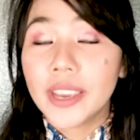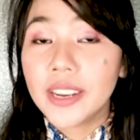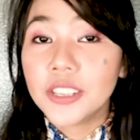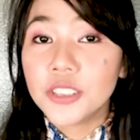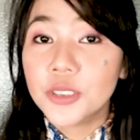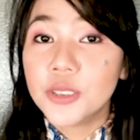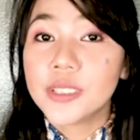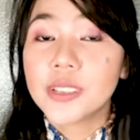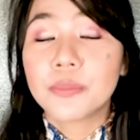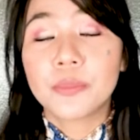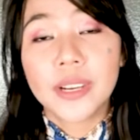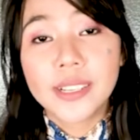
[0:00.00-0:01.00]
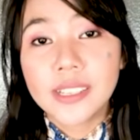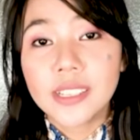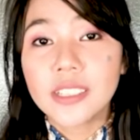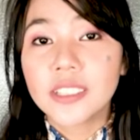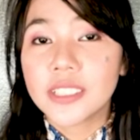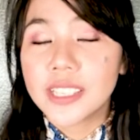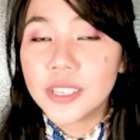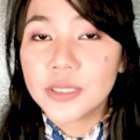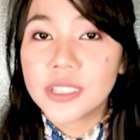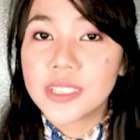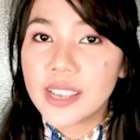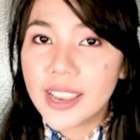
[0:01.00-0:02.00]
So we cannot use the present
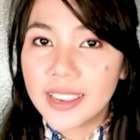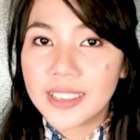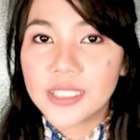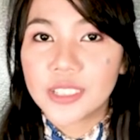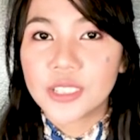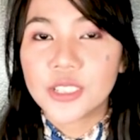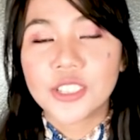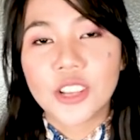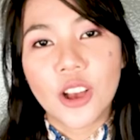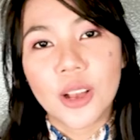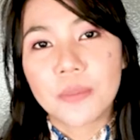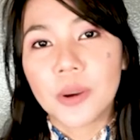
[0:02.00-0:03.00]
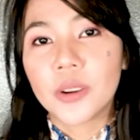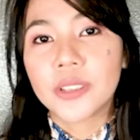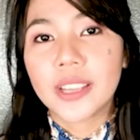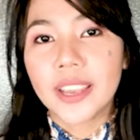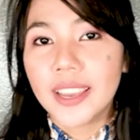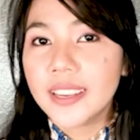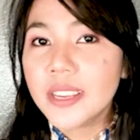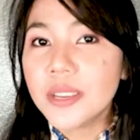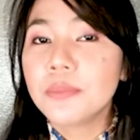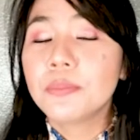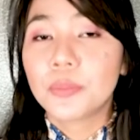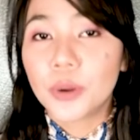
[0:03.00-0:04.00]
continuous tense to talk about
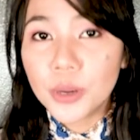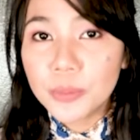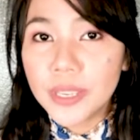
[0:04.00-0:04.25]
any